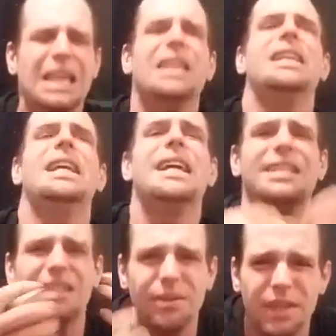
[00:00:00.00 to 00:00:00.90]

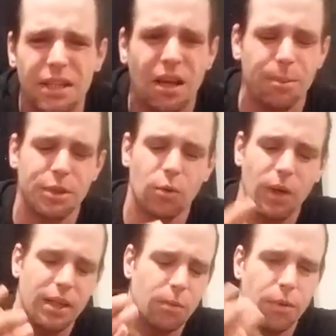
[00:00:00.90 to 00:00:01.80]
negativity coming your
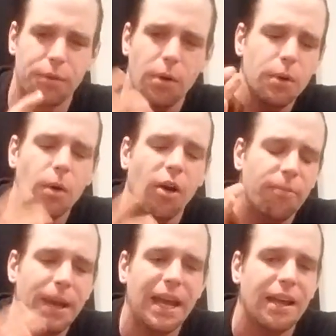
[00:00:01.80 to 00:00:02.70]
way that will throw you
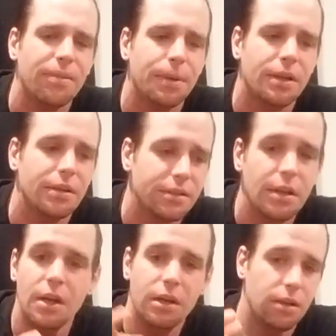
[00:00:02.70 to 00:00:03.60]
off path because
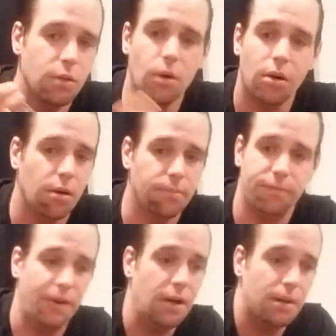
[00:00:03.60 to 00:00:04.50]
you are
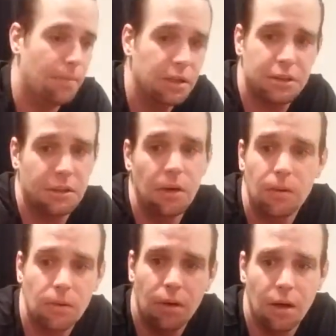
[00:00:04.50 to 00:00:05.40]
very much
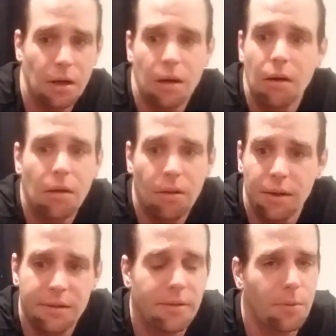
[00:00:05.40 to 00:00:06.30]
so. Uh,
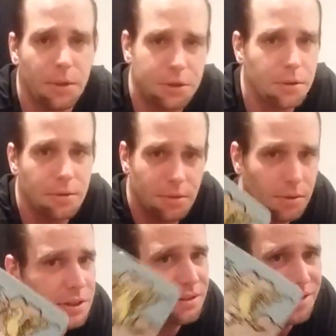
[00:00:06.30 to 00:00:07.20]
this is what you're.
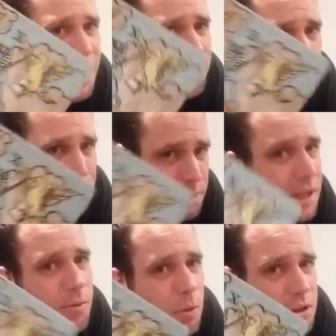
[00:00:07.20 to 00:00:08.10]
This is every
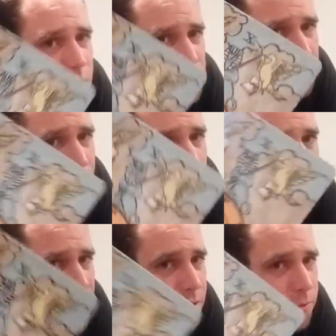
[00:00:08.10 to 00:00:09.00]
bit of what's on your mind.
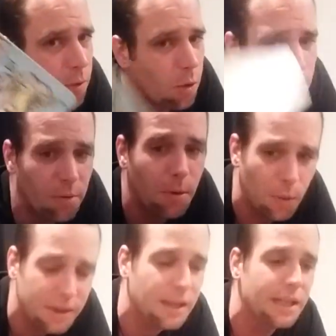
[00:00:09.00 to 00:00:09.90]
Making forward movement
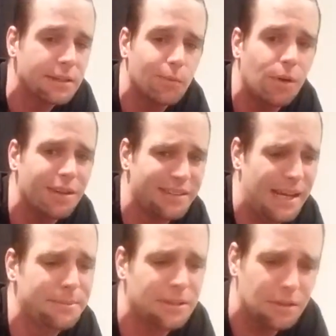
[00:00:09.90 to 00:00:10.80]
with the Ace of Wands,
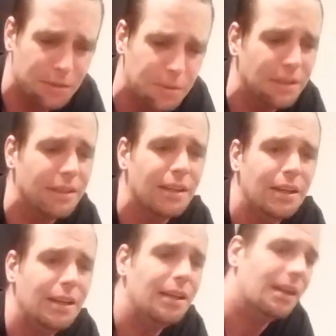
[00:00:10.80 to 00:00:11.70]
absolutely.
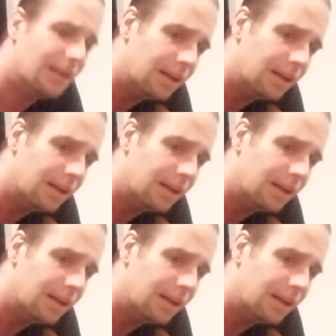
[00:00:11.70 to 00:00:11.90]
You